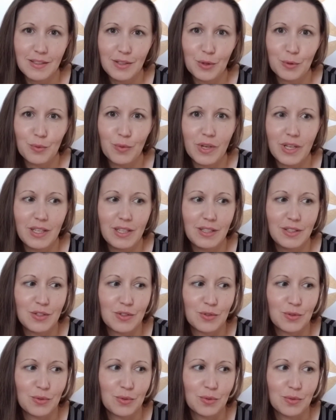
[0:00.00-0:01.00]
you're ready
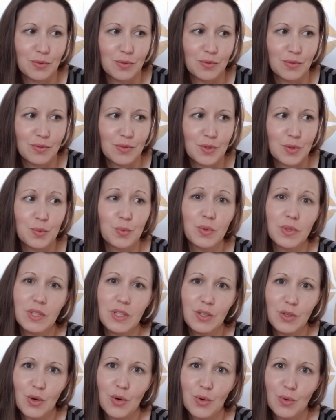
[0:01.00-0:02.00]
to to really
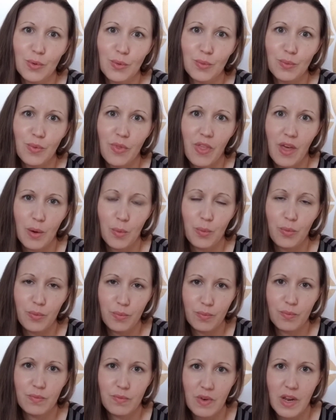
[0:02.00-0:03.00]
go that
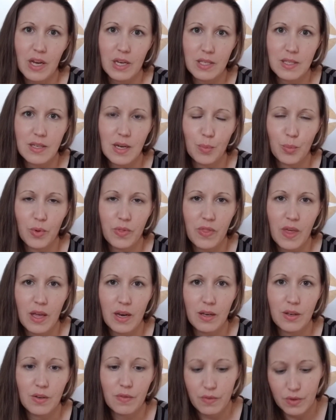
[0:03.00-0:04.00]
next step with that
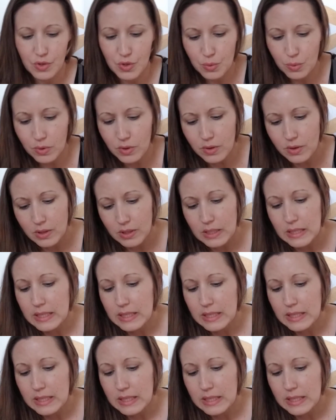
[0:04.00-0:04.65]
individual,